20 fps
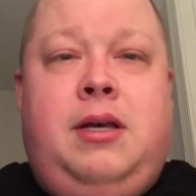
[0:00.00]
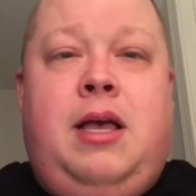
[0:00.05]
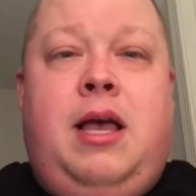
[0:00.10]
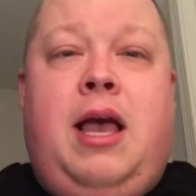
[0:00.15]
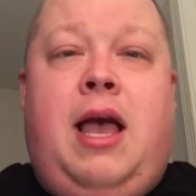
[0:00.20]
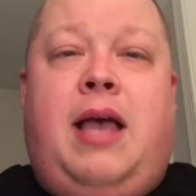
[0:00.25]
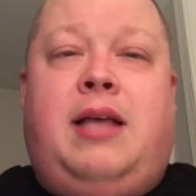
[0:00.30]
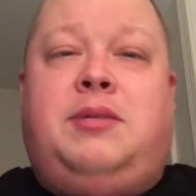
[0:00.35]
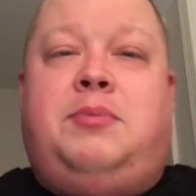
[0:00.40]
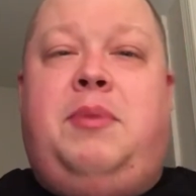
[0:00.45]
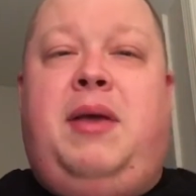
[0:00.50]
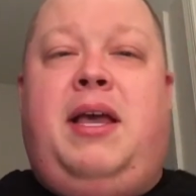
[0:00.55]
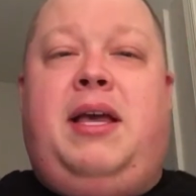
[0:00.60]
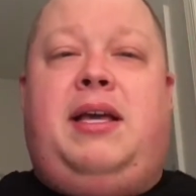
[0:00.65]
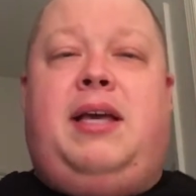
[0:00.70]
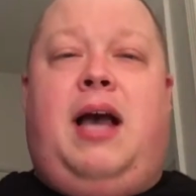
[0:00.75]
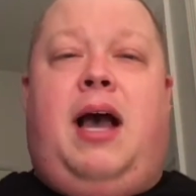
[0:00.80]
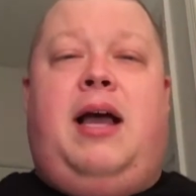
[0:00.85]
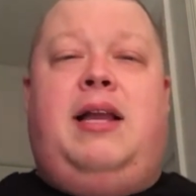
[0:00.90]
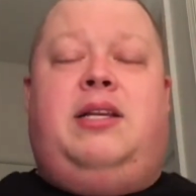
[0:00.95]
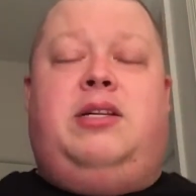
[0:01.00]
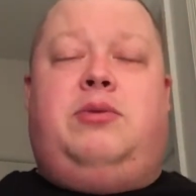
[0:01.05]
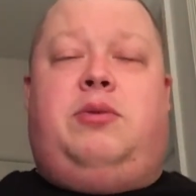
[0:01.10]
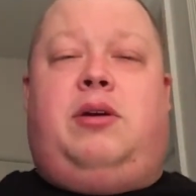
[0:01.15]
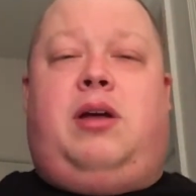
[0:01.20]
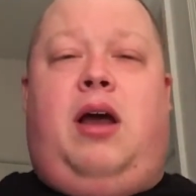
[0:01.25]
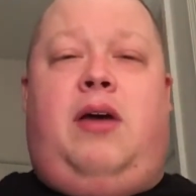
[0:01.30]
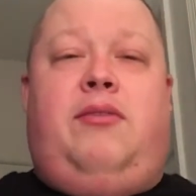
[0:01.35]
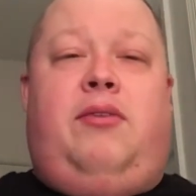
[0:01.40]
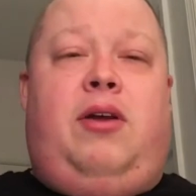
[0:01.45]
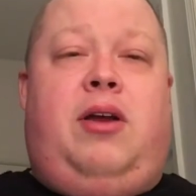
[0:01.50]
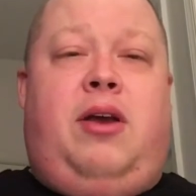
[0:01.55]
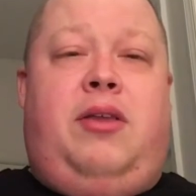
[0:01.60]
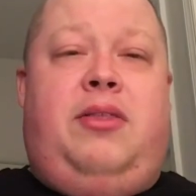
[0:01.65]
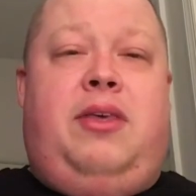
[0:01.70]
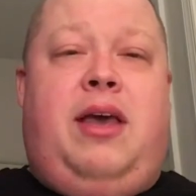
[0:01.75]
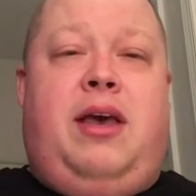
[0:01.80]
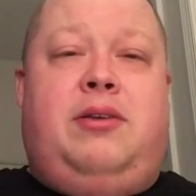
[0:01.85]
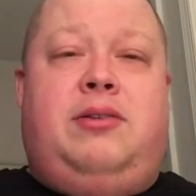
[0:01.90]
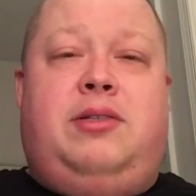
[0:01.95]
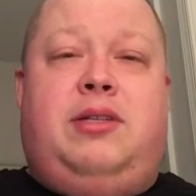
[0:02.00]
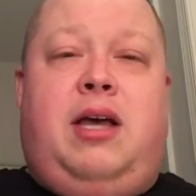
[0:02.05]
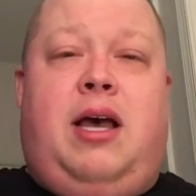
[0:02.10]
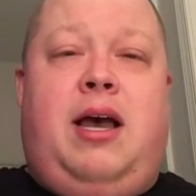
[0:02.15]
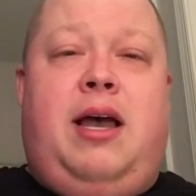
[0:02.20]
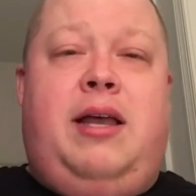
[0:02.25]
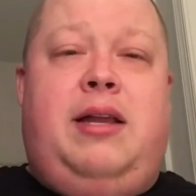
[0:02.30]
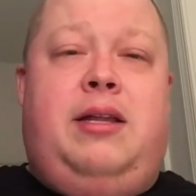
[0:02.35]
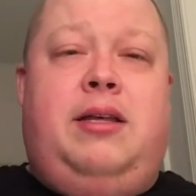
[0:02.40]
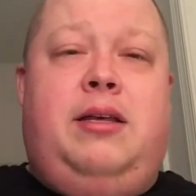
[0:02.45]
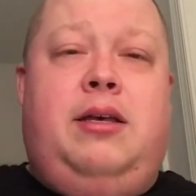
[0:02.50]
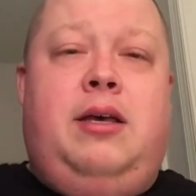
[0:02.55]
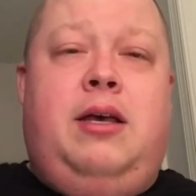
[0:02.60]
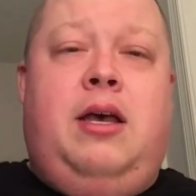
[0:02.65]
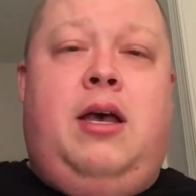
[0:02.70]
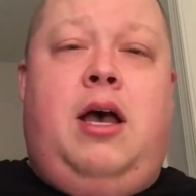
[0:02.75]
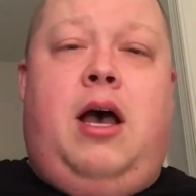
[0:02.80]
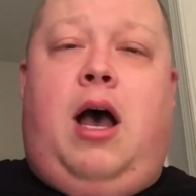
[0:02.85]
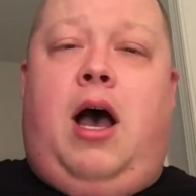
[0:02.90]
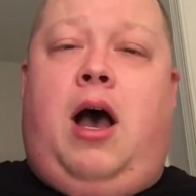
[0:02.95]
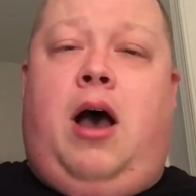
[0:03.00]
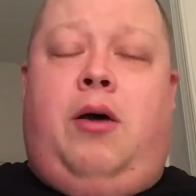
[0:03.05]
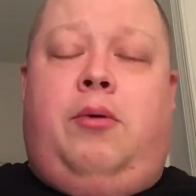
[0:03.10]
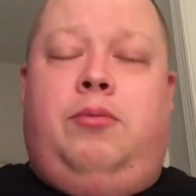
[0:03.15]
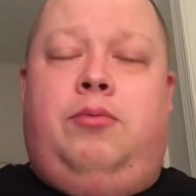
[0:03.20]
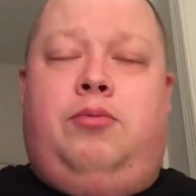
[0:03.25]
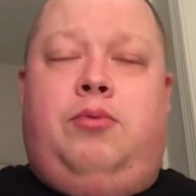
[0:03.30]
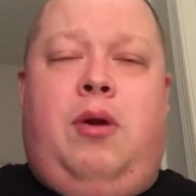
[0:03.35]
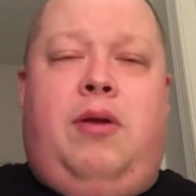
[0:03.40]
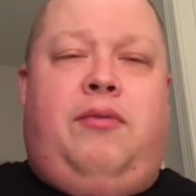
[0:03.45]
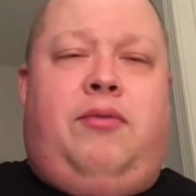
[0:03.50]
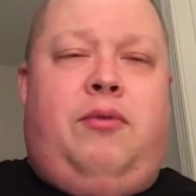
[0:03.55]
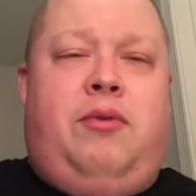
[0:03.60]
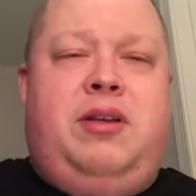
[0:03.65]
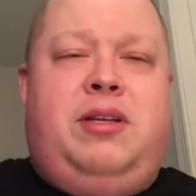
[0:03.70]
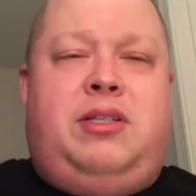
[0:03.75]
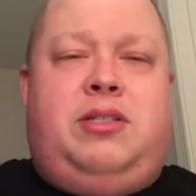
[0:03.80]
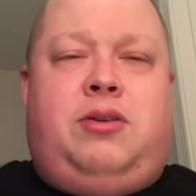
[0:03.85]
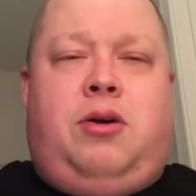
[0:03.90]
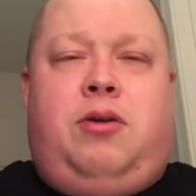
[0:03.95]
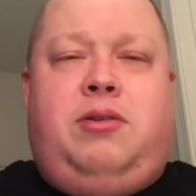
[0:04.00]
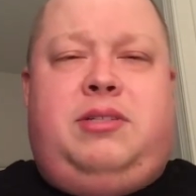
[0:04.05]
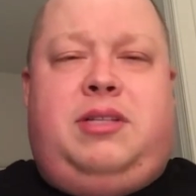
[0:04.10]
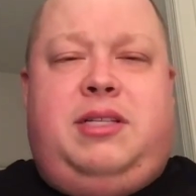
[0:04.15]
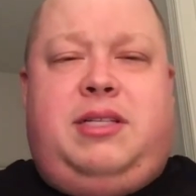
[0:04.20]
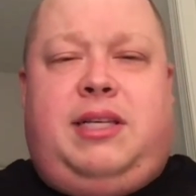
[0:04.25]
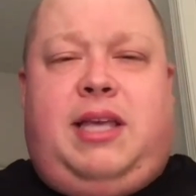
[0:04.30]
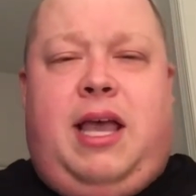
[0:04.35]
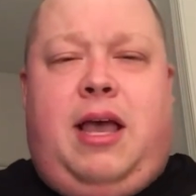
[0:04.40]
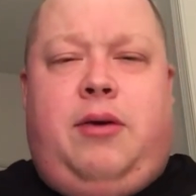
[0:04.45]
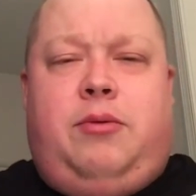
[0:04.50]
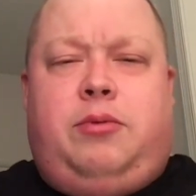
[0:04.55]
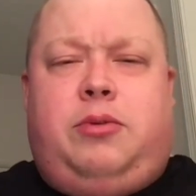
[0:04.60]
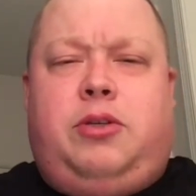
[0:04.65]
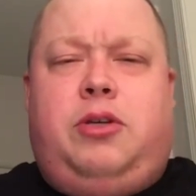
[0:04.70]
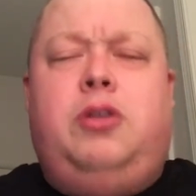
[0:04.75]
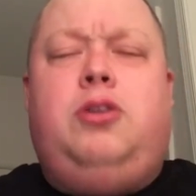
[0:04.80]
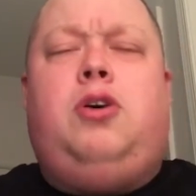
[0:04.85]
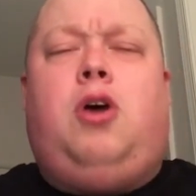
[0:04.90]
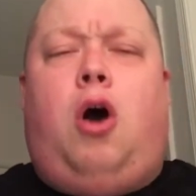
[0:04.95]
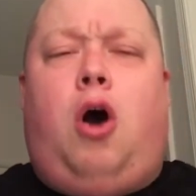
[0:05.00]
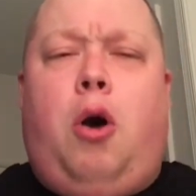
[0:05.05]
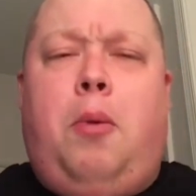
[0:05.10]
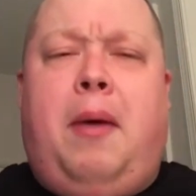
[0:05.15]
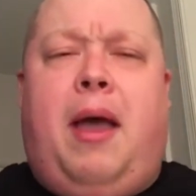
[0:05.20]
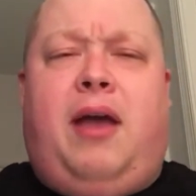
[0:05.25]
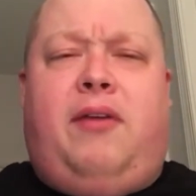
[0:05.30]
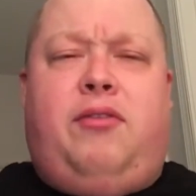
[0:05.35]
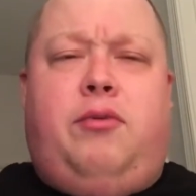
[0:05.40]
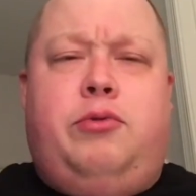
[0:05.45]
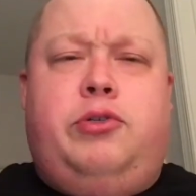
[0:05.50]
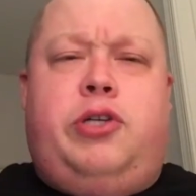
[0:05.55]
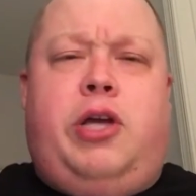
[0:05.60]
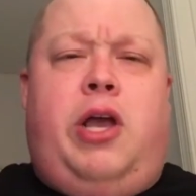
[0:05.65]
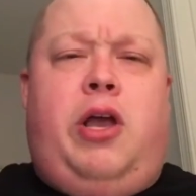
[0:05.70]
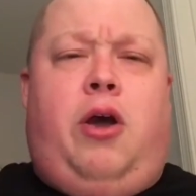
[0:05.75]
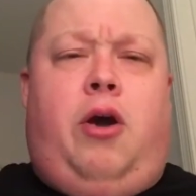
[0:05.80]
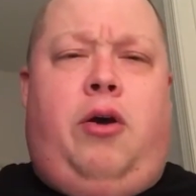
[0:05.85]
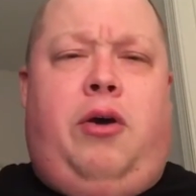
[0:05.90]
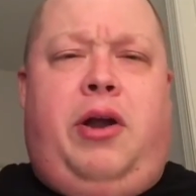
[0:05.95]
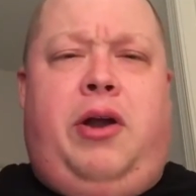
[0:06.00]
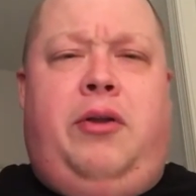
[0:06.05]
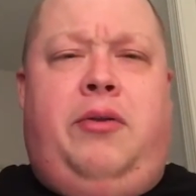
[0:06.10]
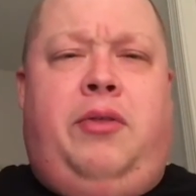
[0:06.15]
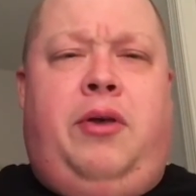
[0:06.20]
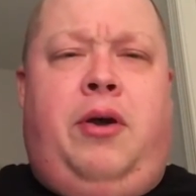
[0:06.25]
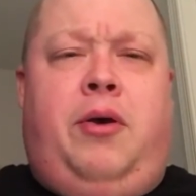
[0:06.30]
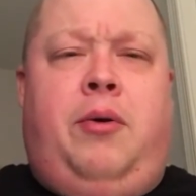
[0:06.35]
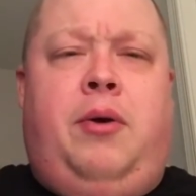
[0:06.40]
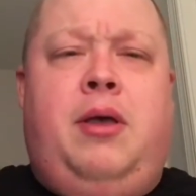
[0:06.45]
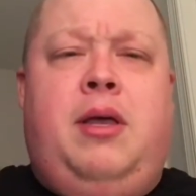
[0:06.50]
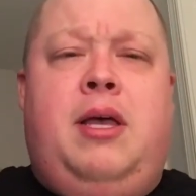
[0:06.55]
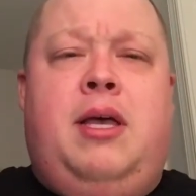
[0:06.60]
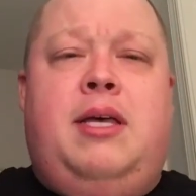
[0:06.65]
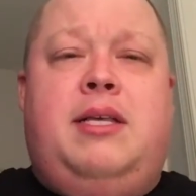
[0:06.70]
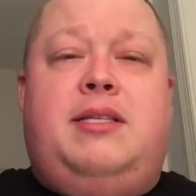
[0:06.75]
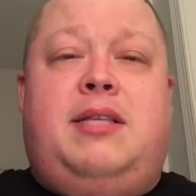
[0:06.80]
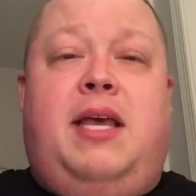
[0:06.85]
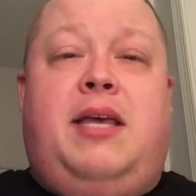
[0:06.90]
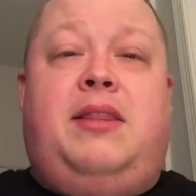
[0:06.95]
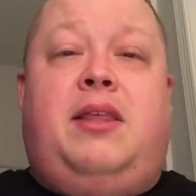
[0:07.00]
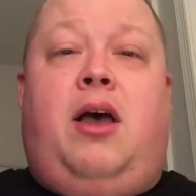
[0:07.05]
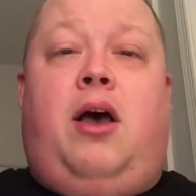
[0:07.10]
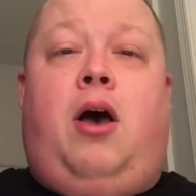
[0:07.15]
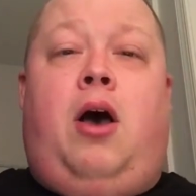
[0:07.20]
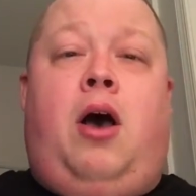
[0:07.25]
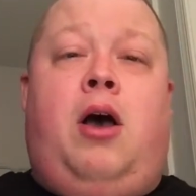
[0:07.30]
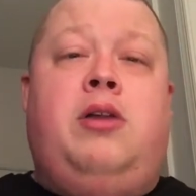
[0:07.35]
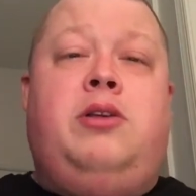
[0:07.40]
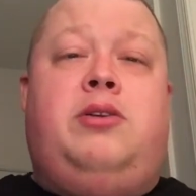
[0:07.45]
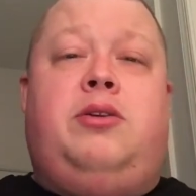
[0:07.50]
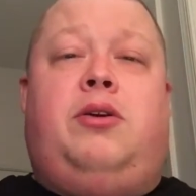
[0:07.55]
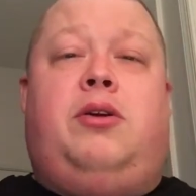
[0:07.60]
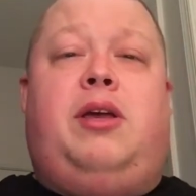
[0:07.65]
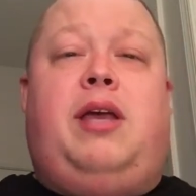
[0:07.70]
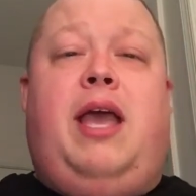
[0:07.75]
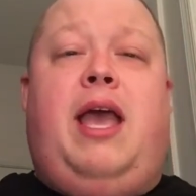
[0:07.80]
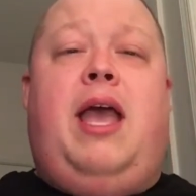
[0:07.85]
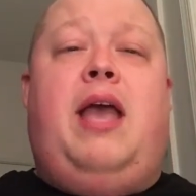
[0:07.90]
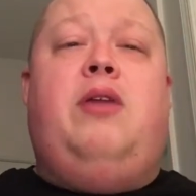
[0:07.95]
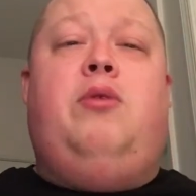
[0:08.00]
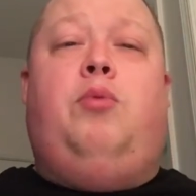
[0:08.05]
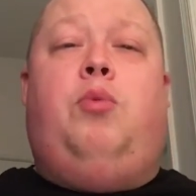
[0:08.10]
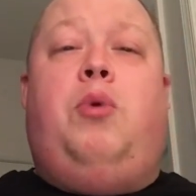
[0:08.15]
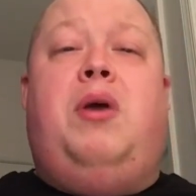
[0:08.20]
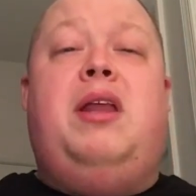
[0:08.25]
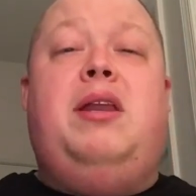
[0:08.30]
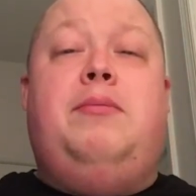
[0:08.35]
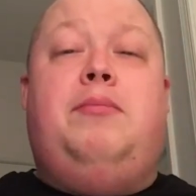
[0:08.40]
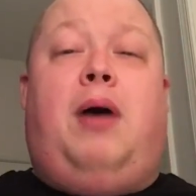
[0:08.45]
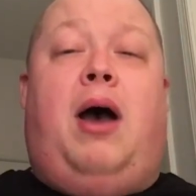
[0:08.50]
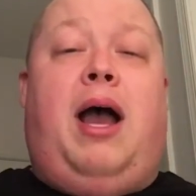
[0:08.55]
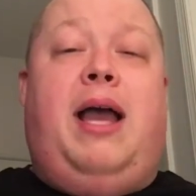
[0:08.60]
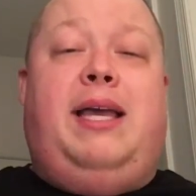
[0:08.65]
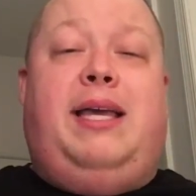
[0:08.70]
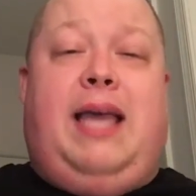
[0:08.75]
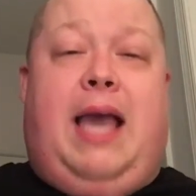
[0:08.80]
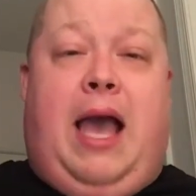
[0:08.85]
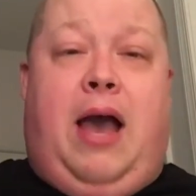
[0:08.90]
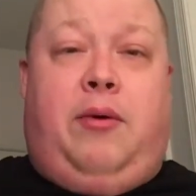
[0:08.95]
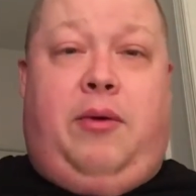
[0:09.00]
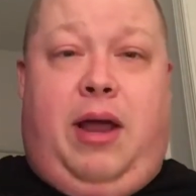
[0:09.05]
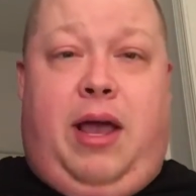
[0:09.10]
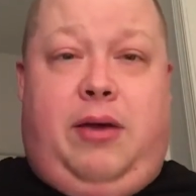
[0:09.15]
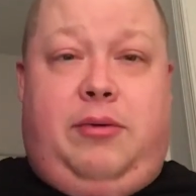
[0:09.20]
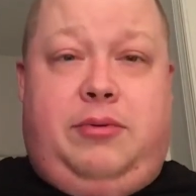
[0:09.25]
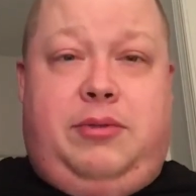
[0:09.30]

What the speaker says: As Mankind is recovering on the outside, referee starts his count. Good callback from JR here, though, saying that Hunter can win by countout.